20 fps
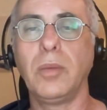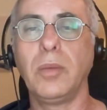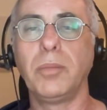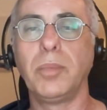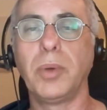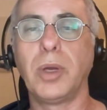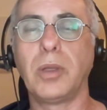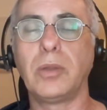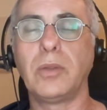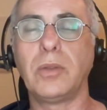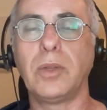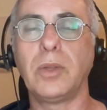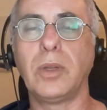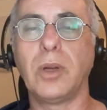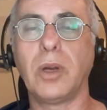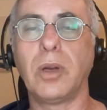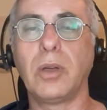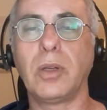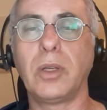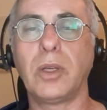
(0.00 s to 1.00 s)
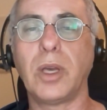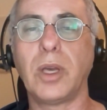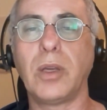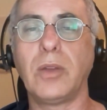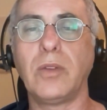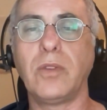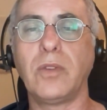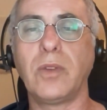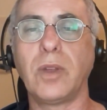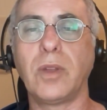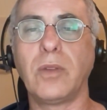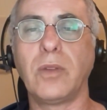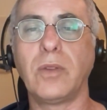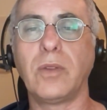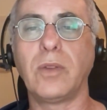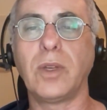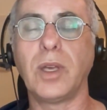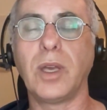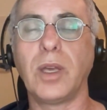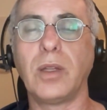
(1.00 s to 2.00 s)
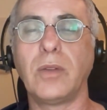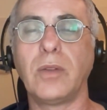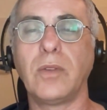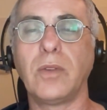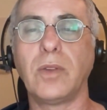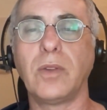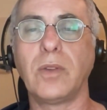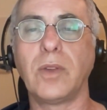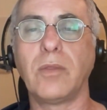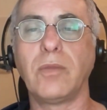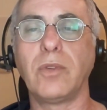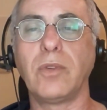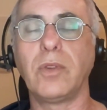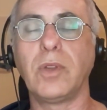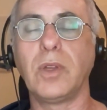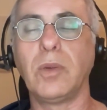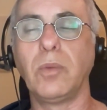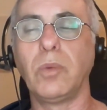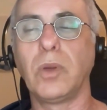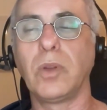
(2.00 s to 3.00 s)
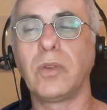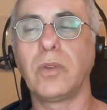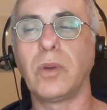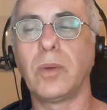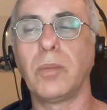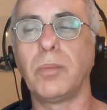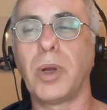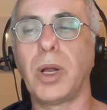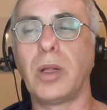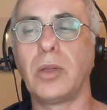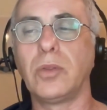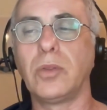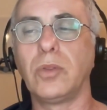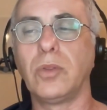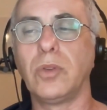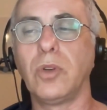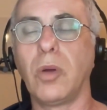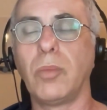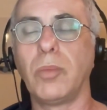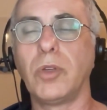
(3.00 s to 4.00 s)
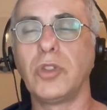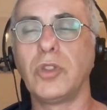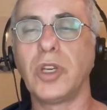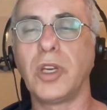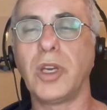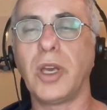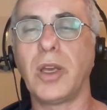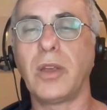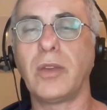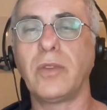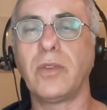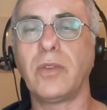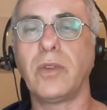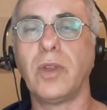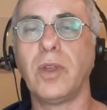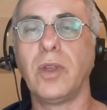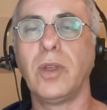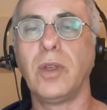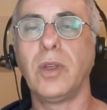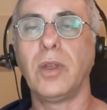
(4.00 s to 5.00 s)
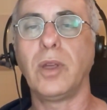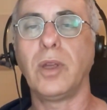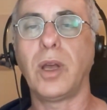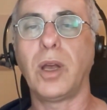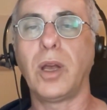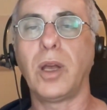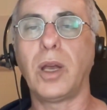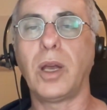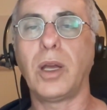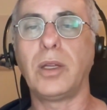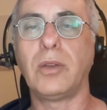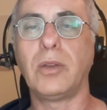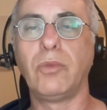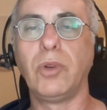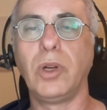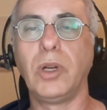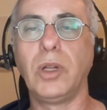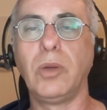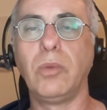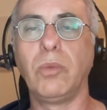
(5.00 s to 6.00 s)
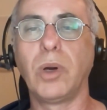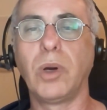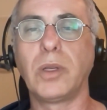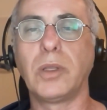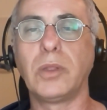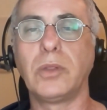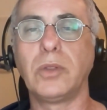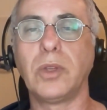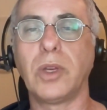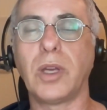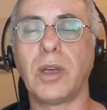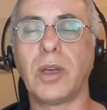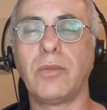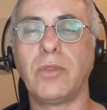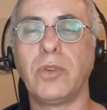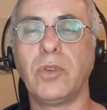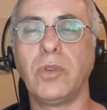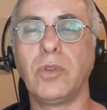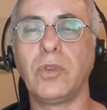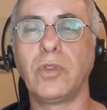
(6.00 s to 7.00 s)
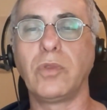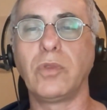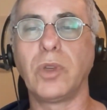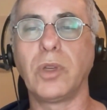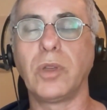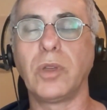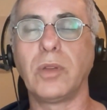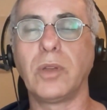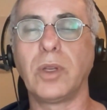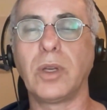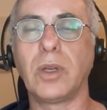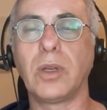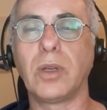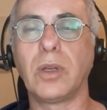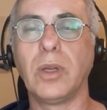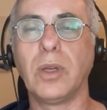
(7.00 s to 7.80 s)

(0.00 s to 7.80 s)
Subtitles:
But in our case, since everything was compiled to CommonJS, I really wanted to have ustrict there